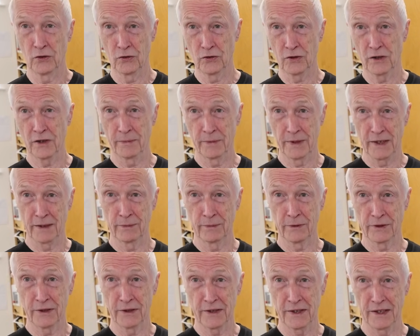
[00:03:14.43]
ought to be
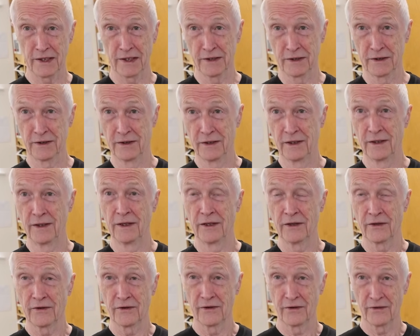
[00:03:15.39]
able to tell
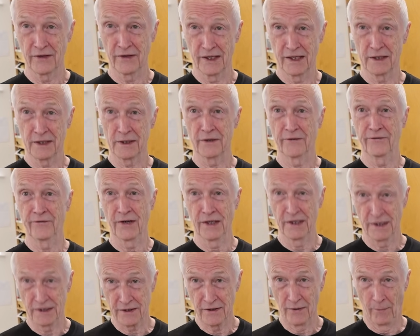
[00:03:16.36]
that that's a
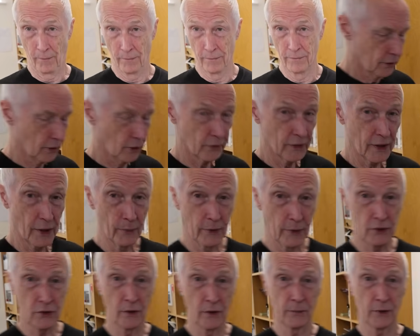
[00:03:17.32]
fake. So then
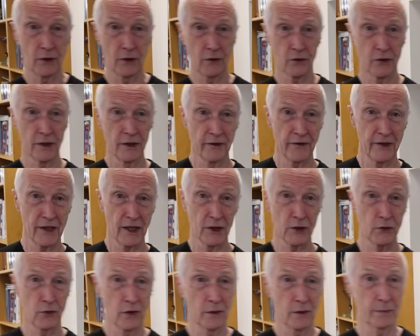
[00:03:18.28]
we'll come to looking at the
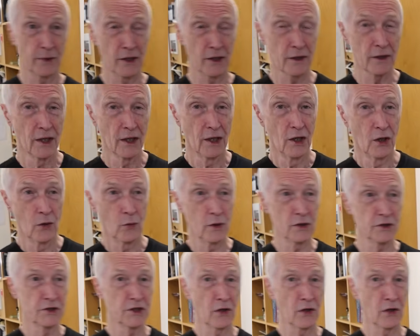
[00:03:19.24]
actual bars. We'll